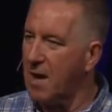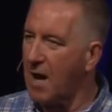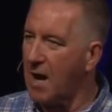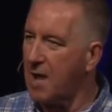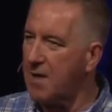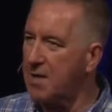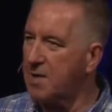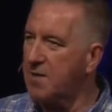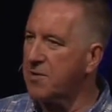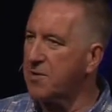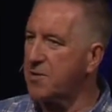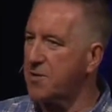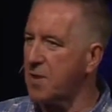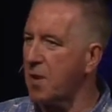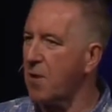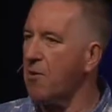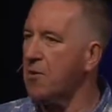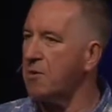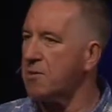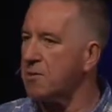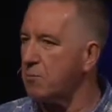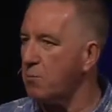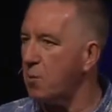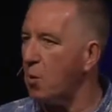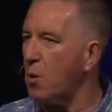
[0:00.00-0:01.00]
I think there's
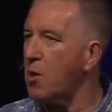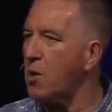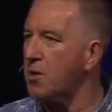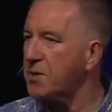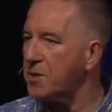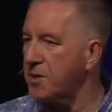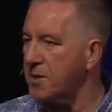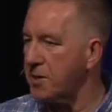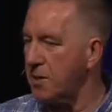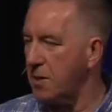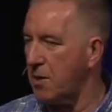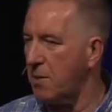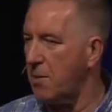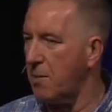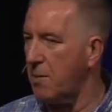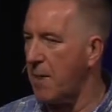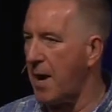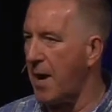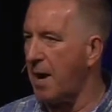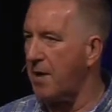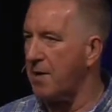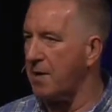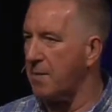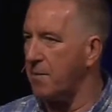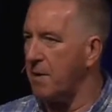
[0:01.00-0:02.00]
always more to know
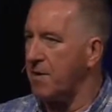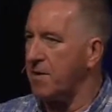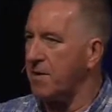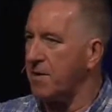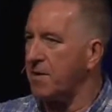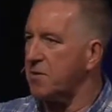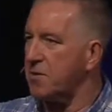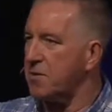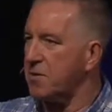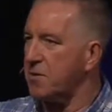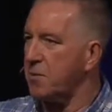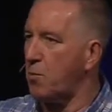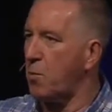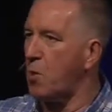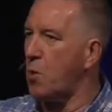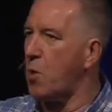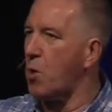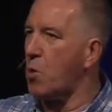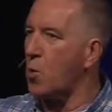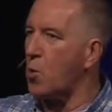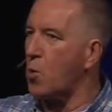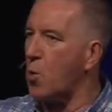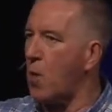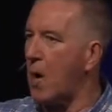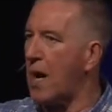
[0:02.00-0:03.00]
about him. I think there's
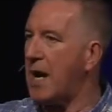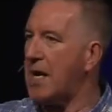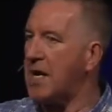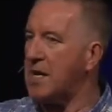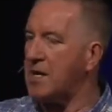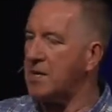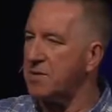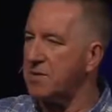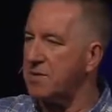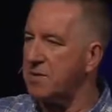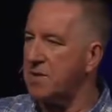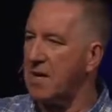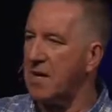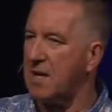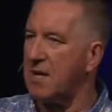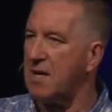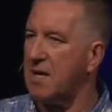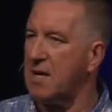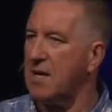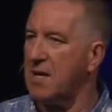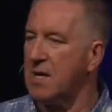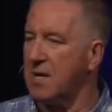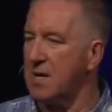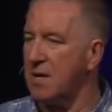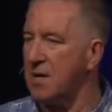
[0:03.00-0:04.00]
more radiance that
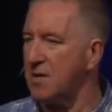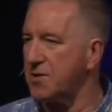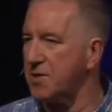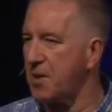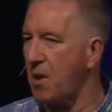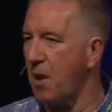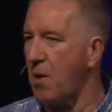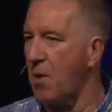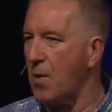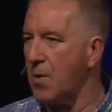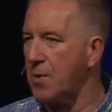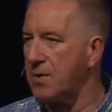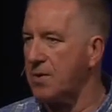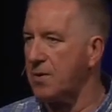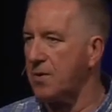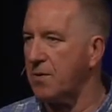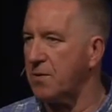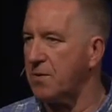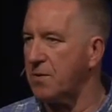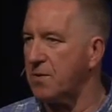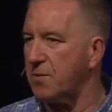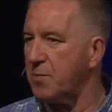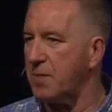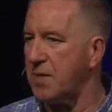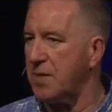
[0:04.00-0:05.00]
is always
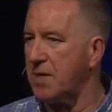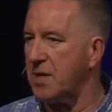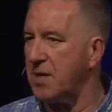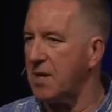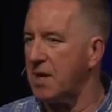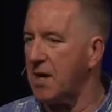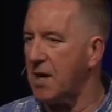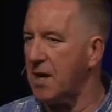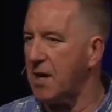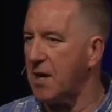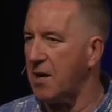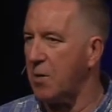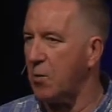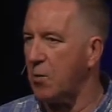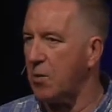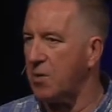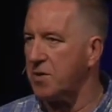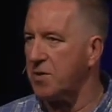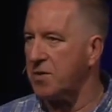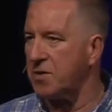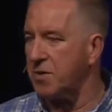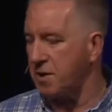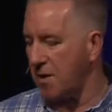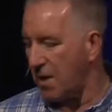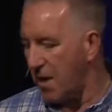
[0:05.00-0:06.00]
going to be with
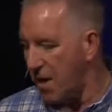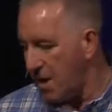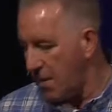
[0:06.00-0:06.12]
this Jesus.